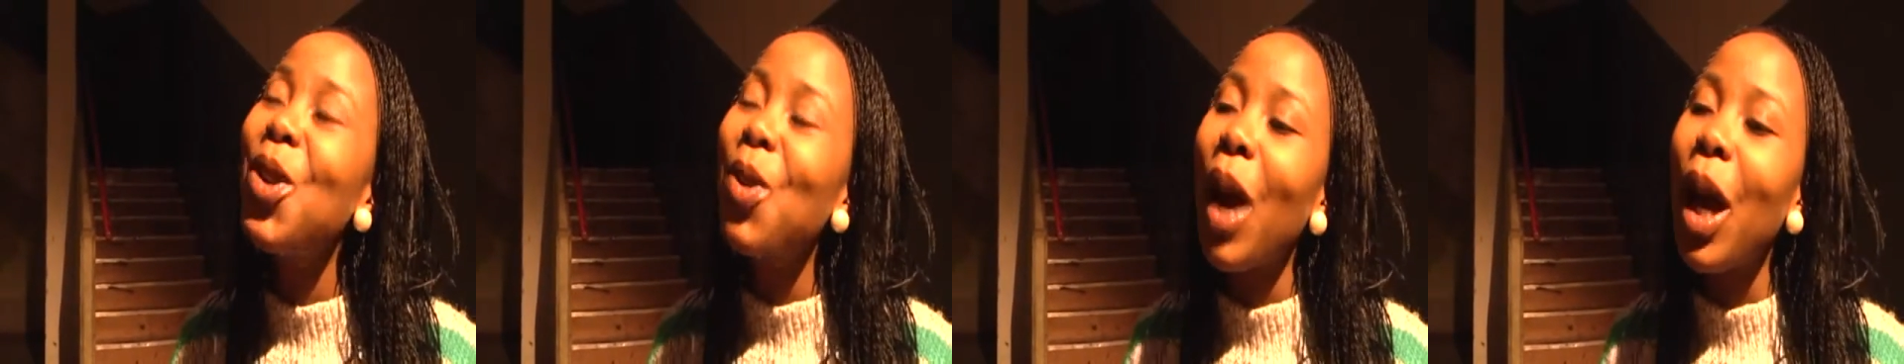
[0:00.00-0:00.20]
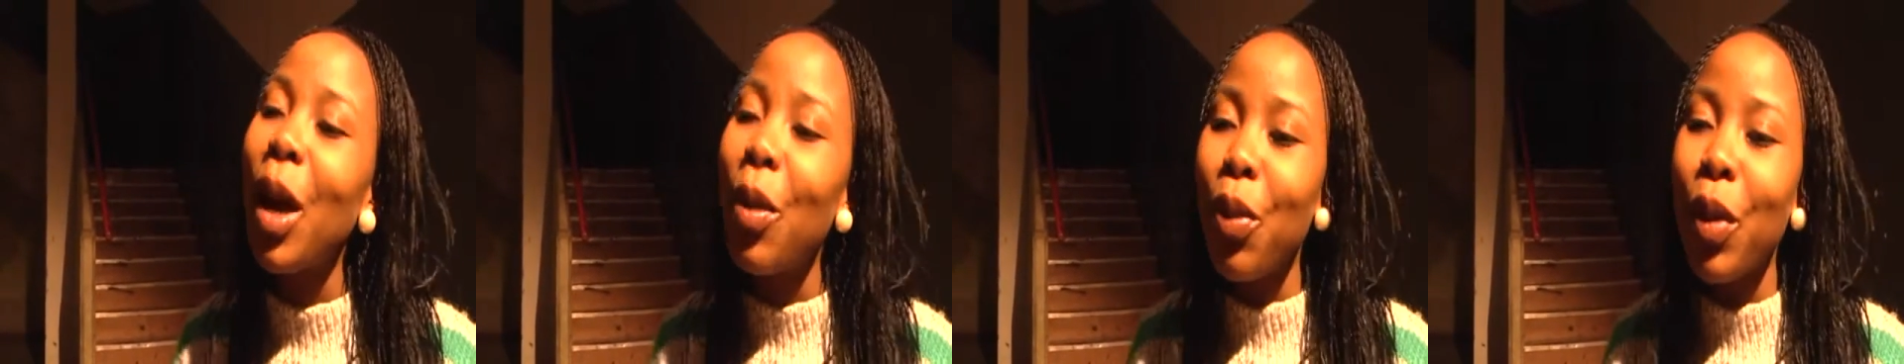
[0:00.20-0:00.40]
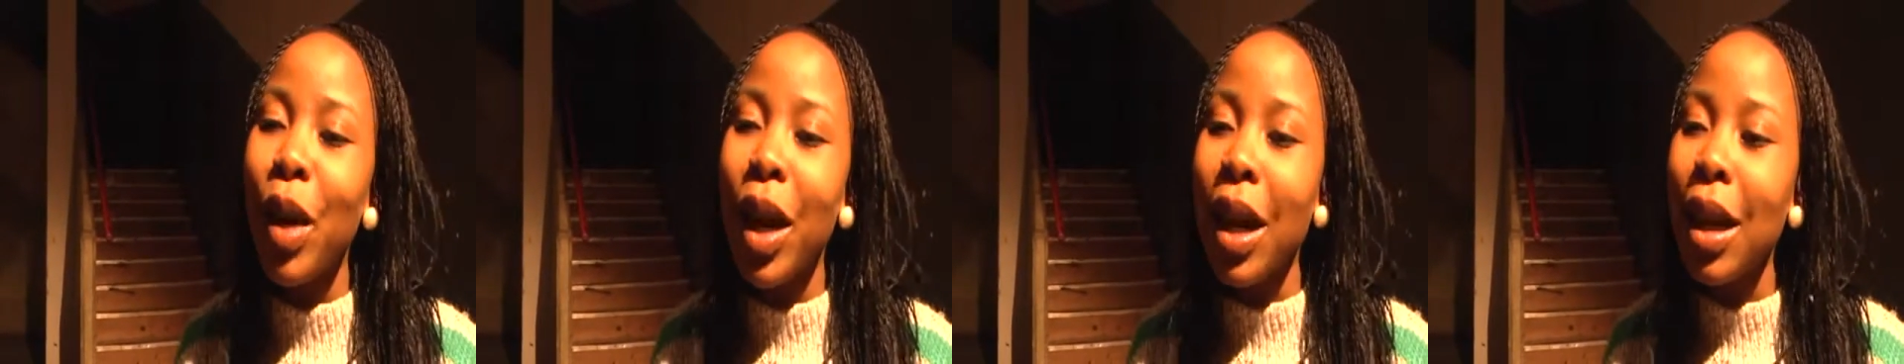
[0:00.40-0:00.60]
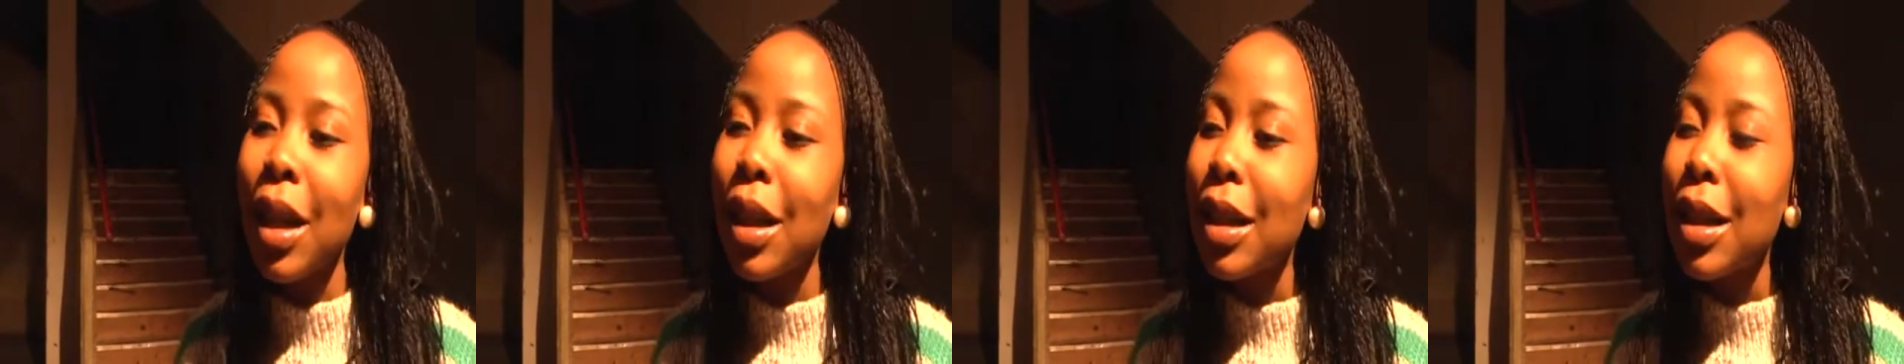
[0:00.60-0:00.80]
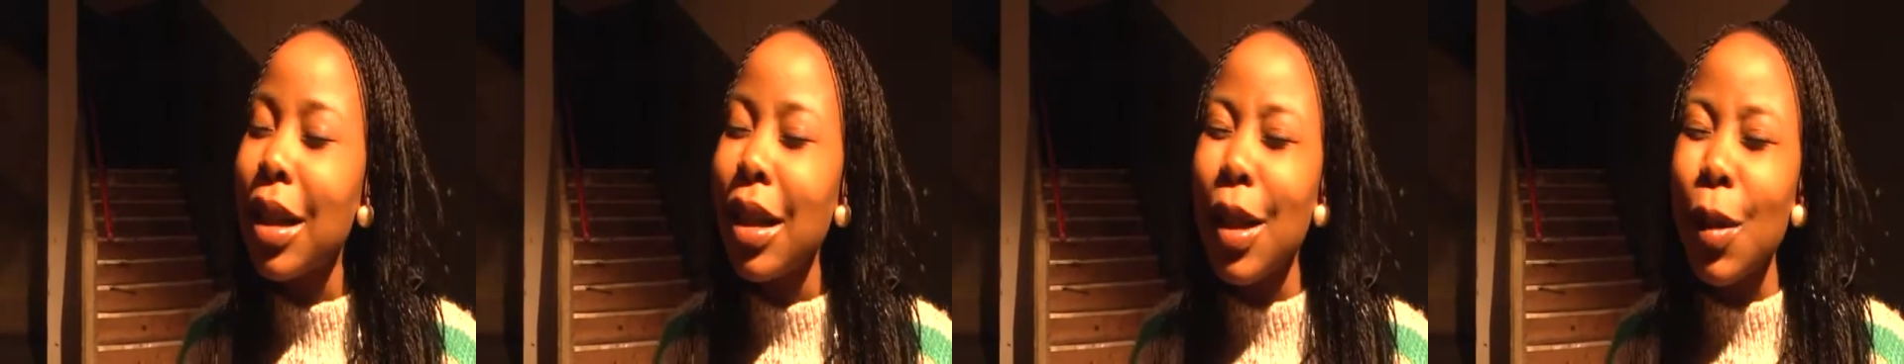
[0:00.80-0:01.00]
do I bring
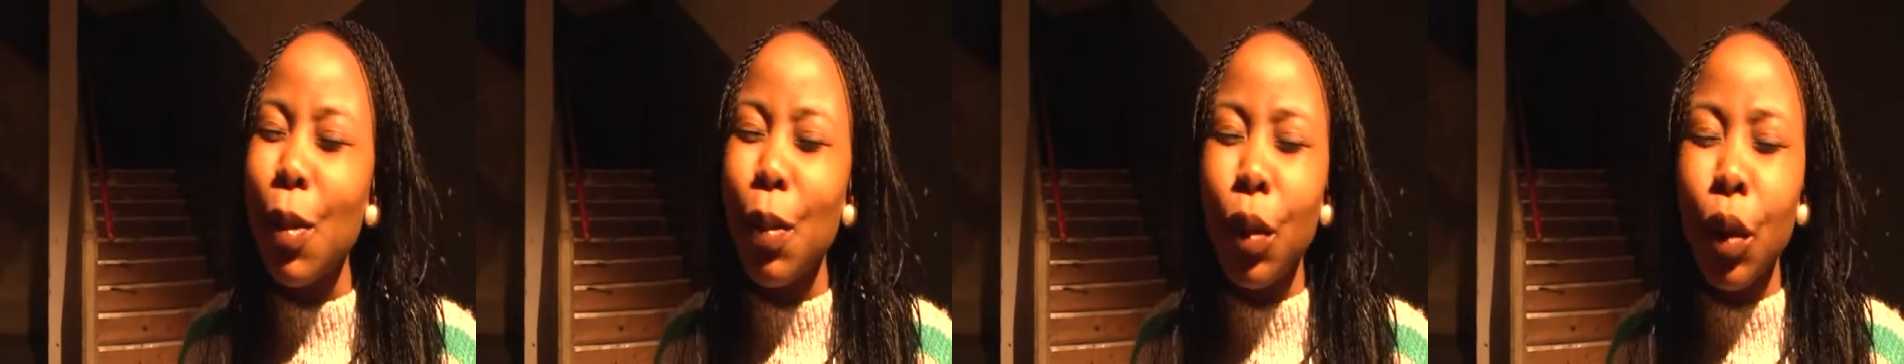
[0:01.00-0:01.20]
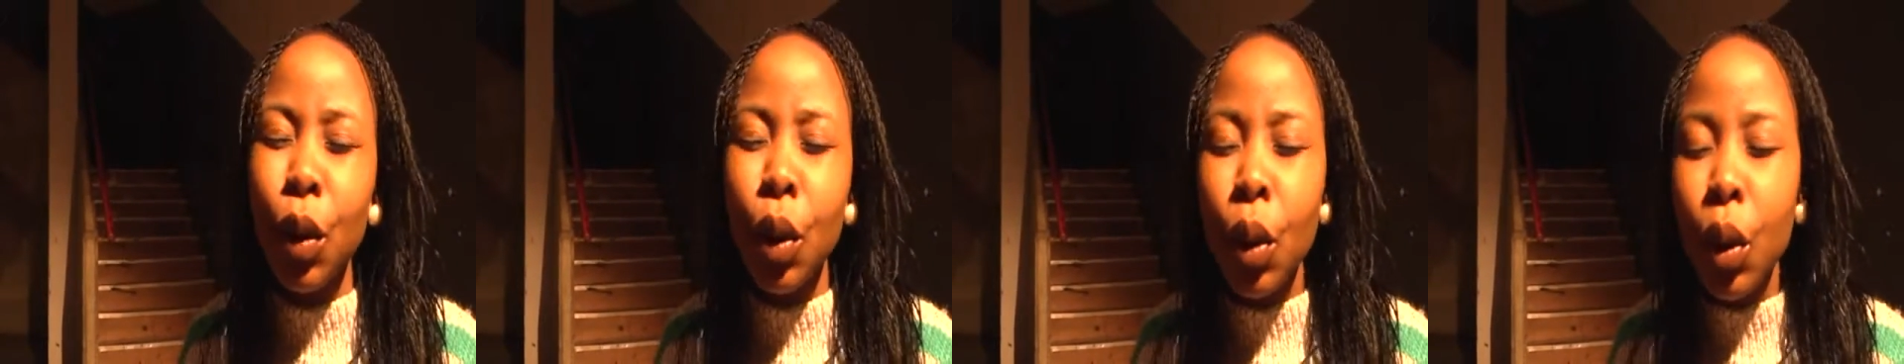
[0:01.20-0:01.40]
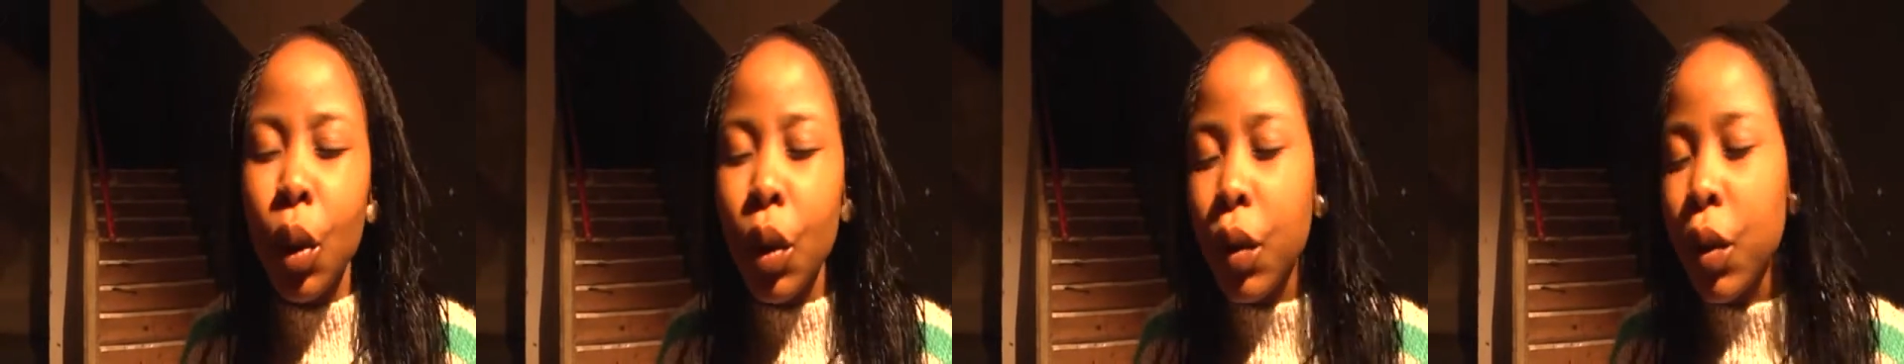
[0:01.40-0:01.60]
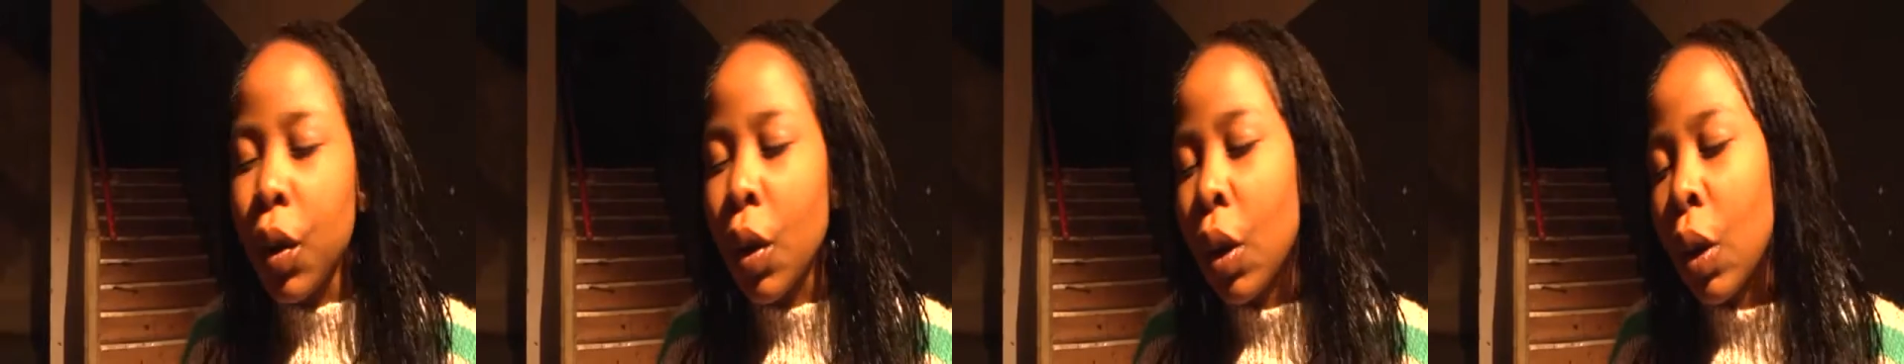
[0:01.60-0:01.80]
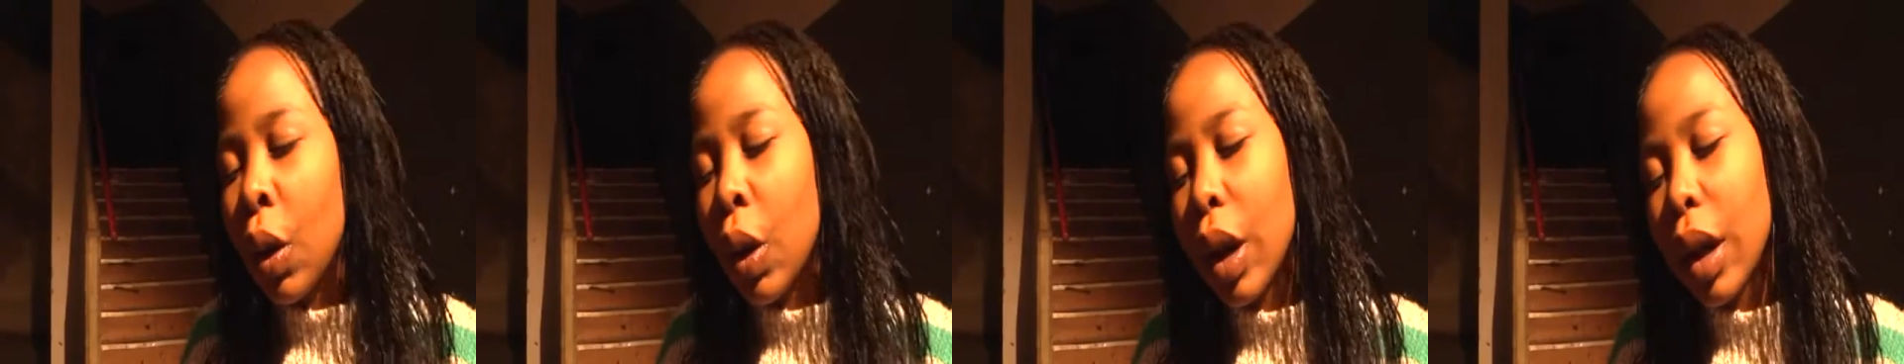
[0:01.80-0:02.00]
this
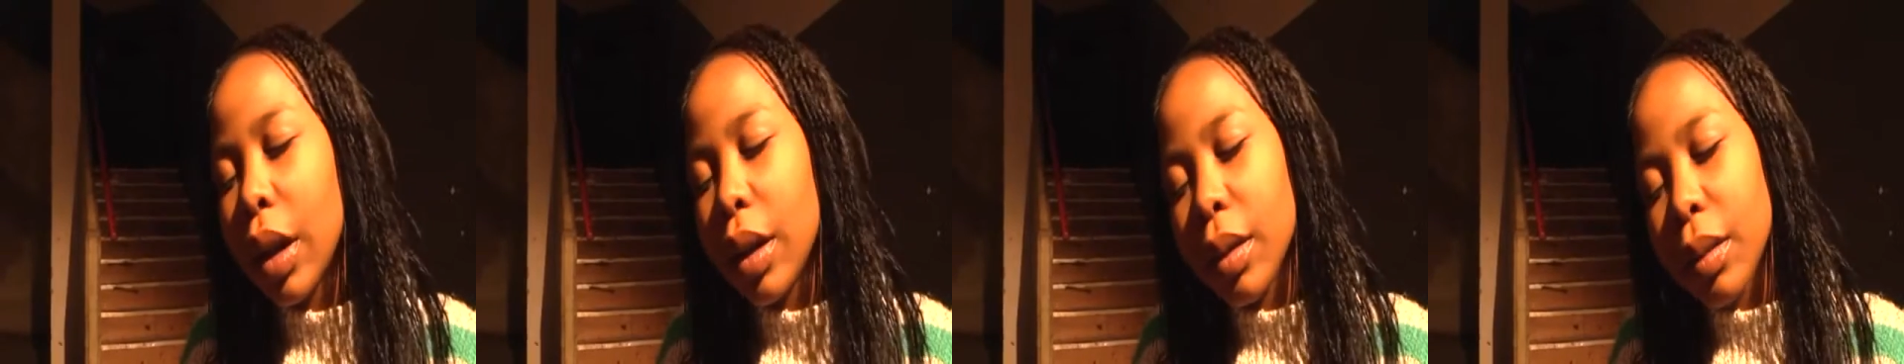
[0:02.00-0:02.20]
beautiful